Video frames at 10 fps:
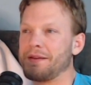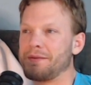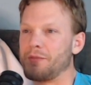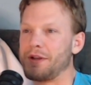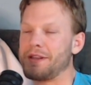
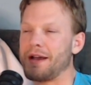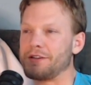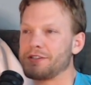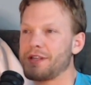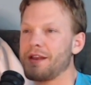But yeah,
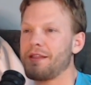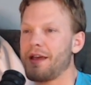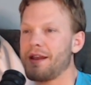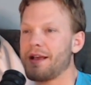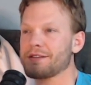just getting to
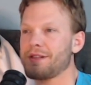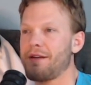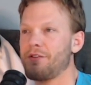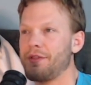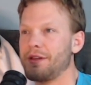that next
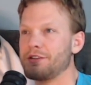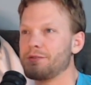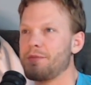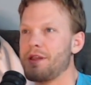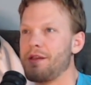level and then
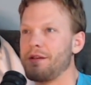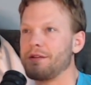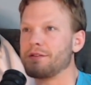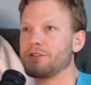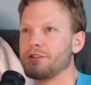just
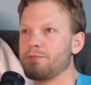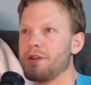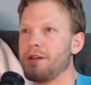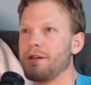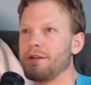being.
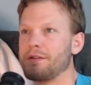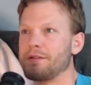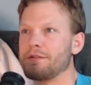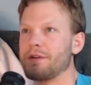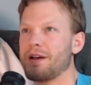
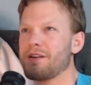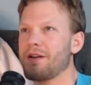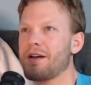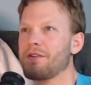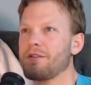I
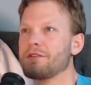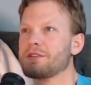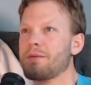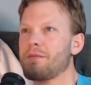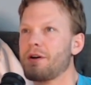don't know. There's
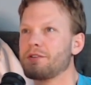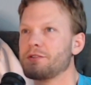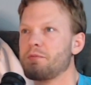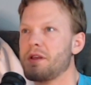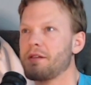something about
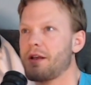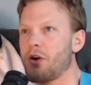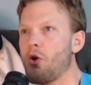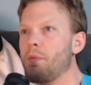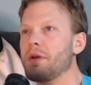just being like
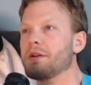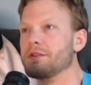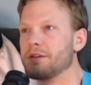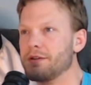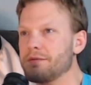open
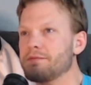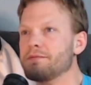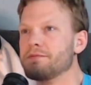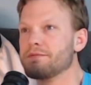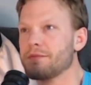to.
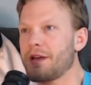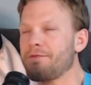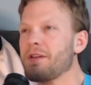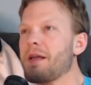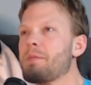I
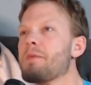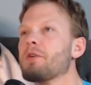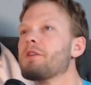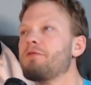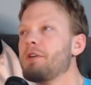feel like people
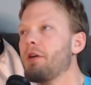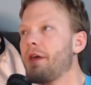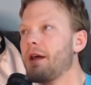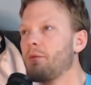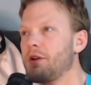can feel
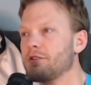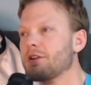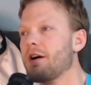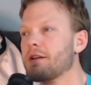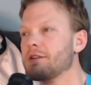that when you're
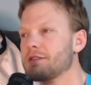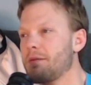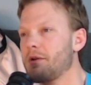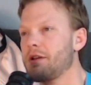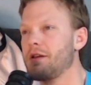talking to
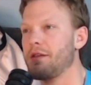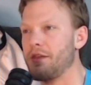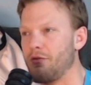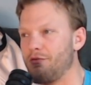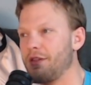somebody and
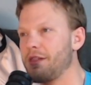they really